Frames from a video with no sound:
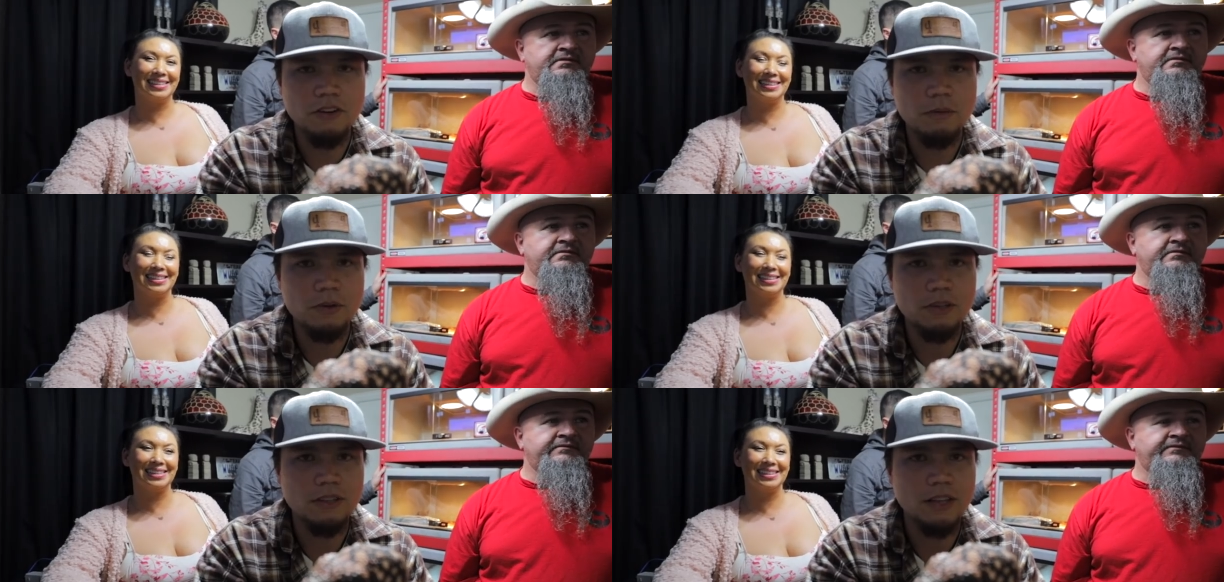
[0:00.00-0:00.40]

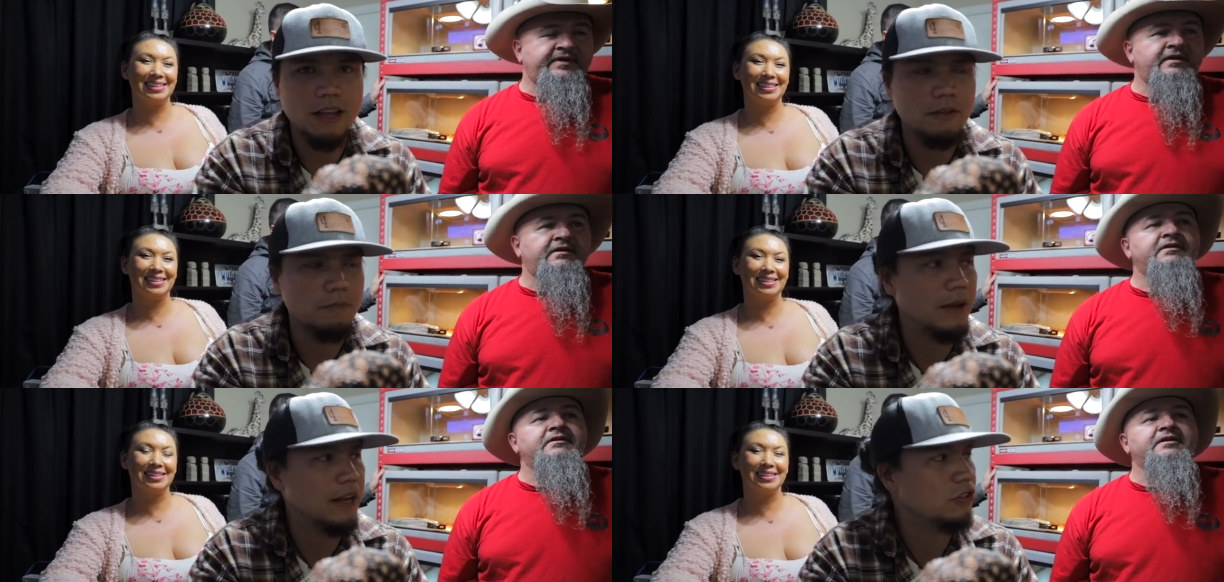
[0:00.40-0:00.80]
Speaker 1: filming,
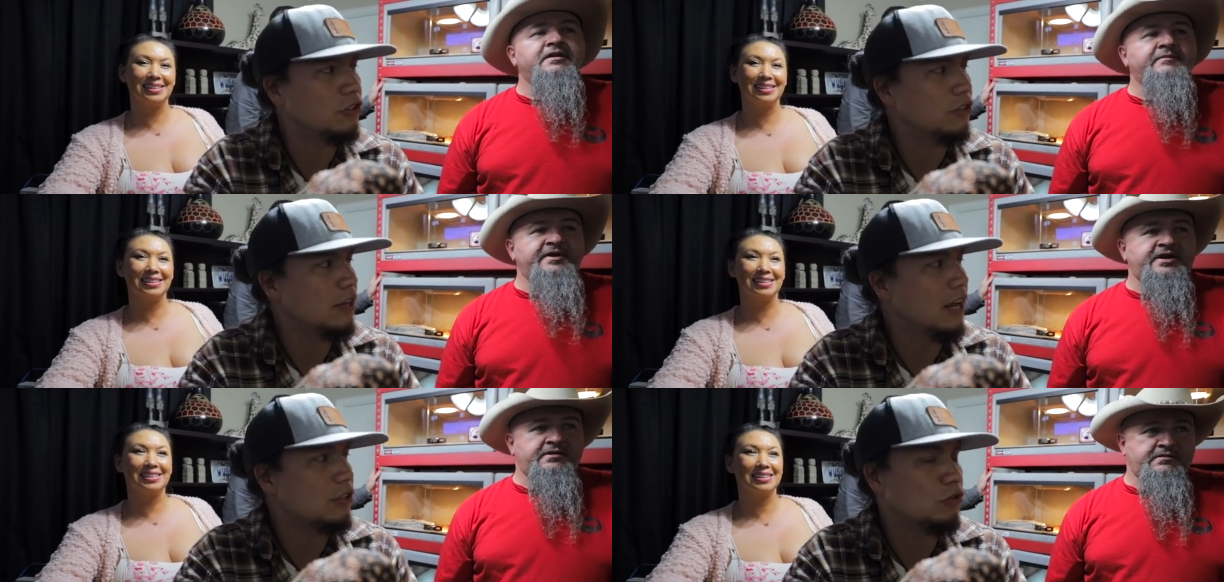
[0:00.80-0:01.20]
make
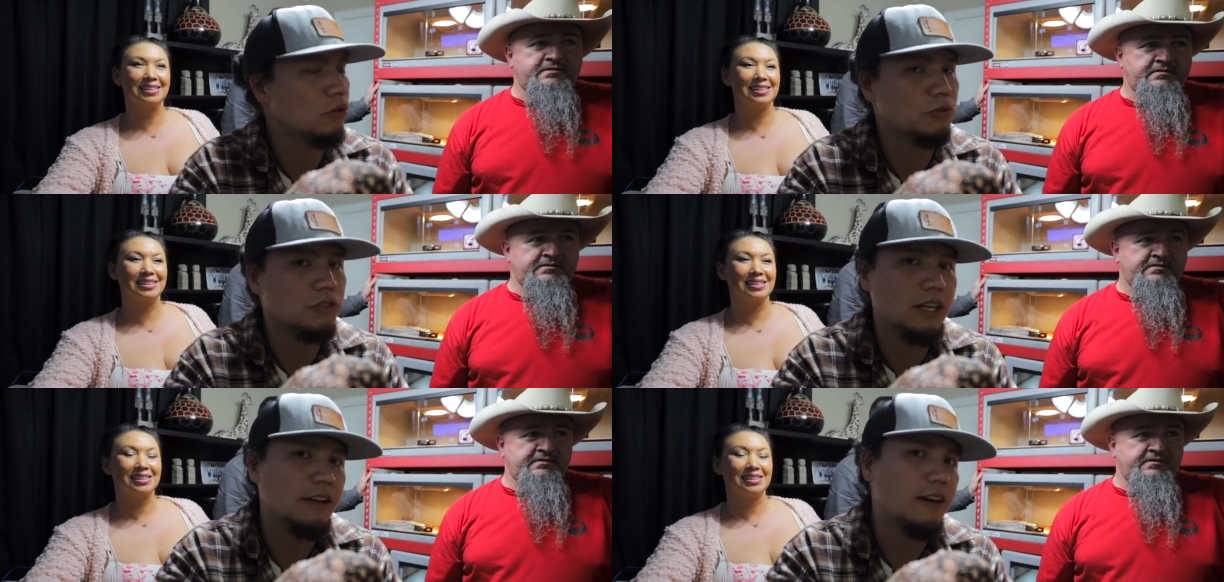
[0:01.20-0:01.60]
sure you guys
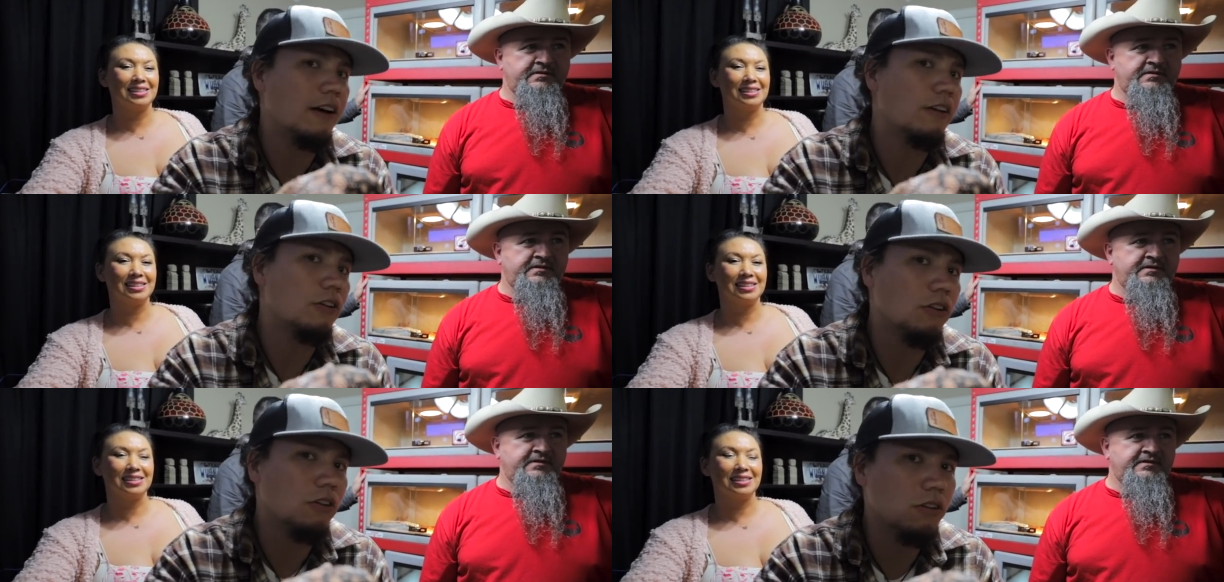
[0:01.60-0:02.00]
go check
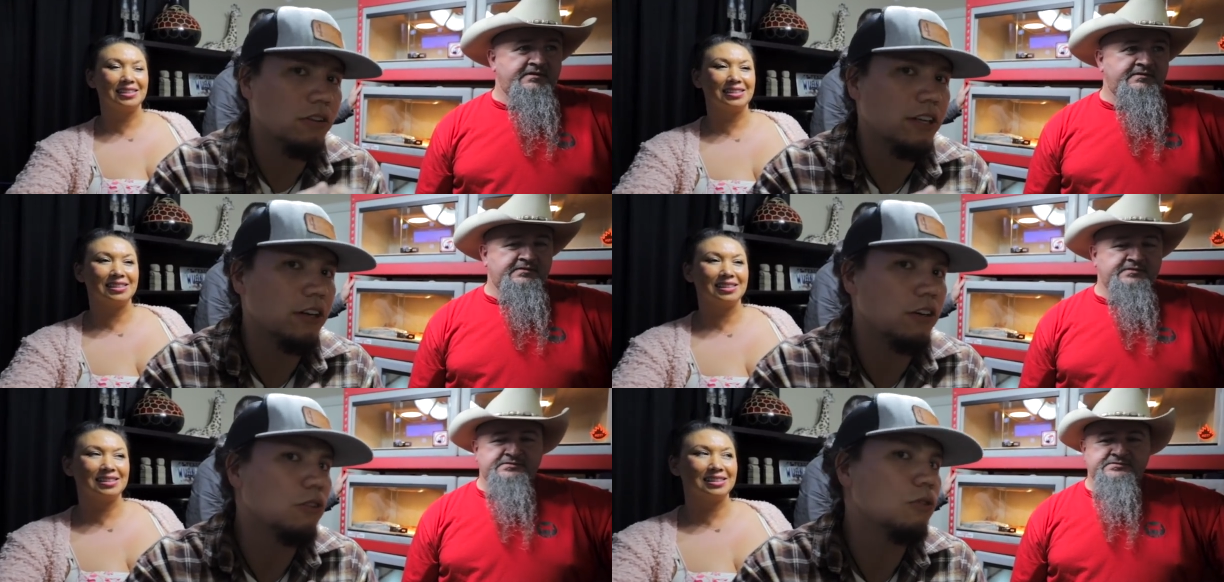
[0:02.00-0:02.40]
out
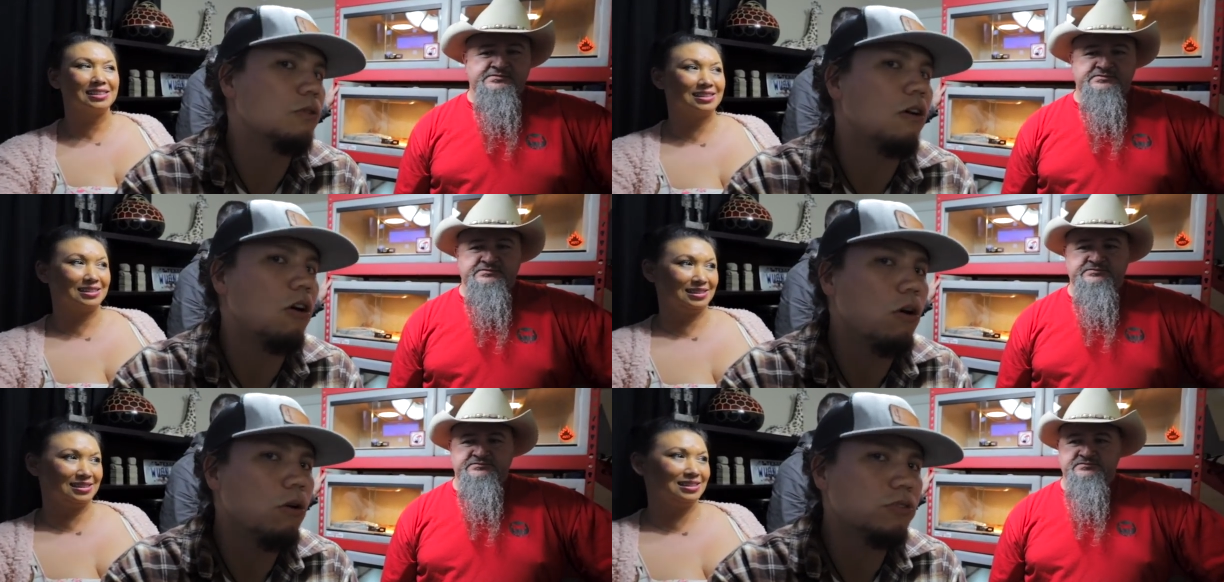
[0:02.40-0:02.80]
Earl here,
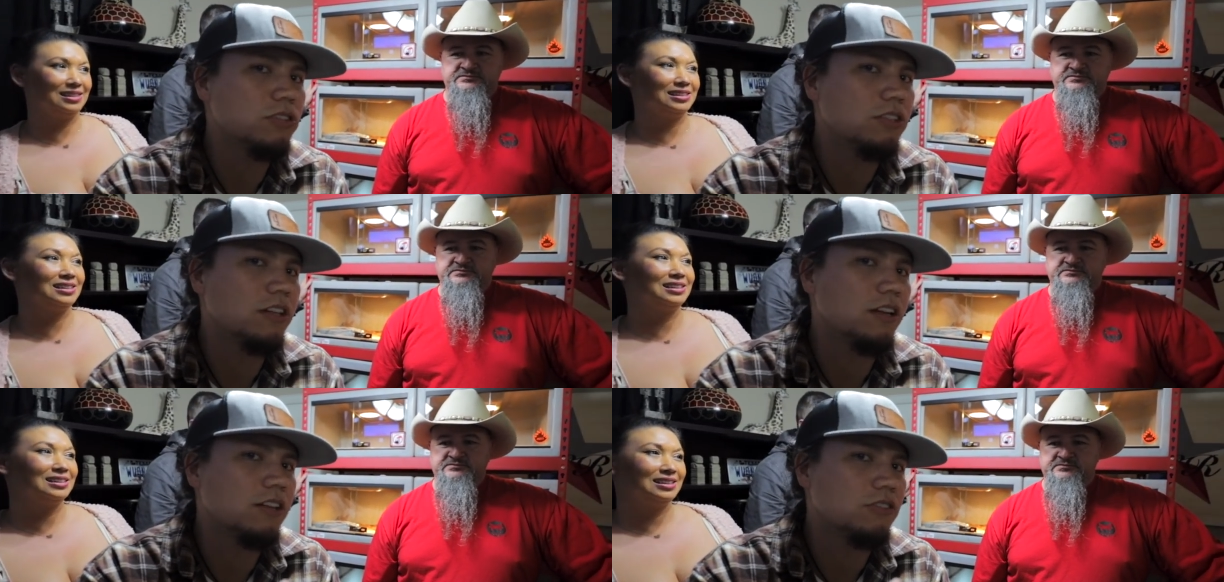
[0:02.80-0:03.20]
who
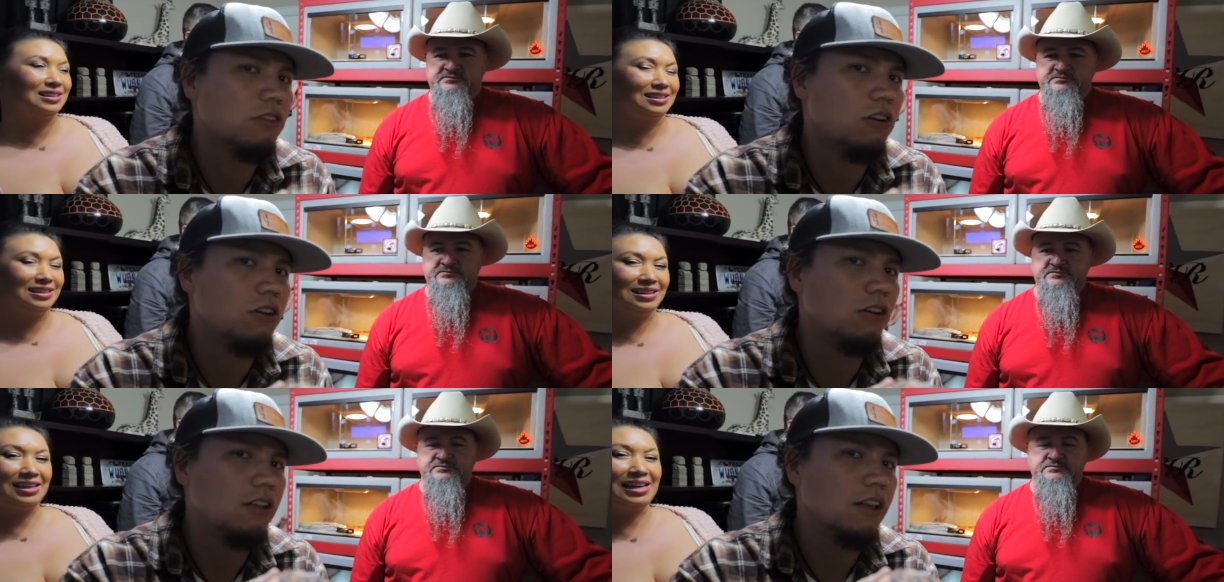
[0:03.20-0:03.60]
hosted us
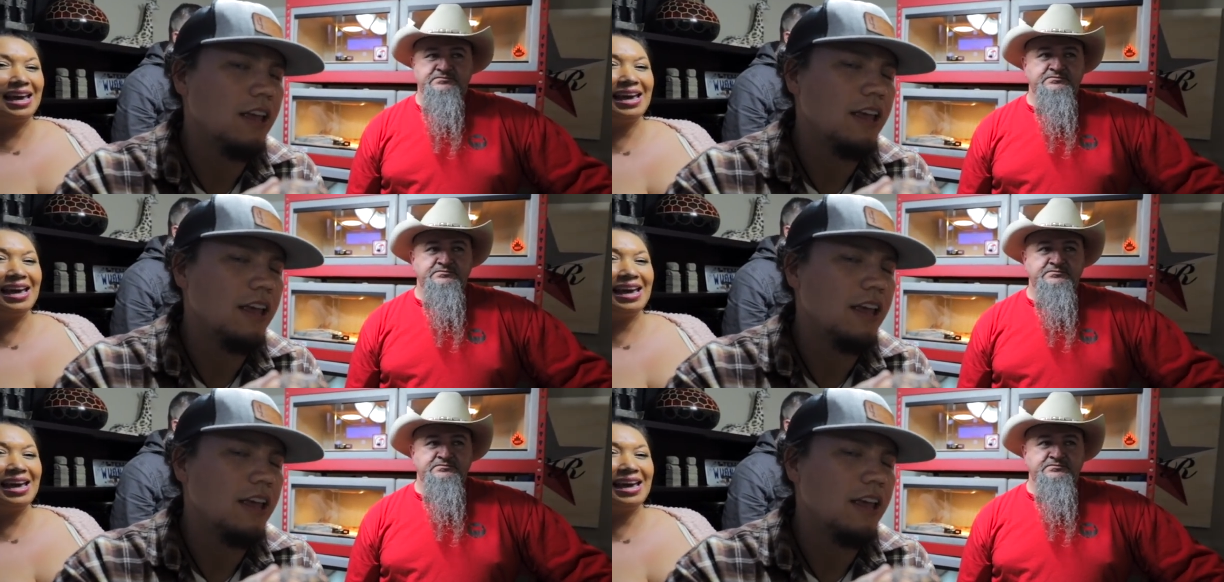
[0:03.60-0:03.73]
all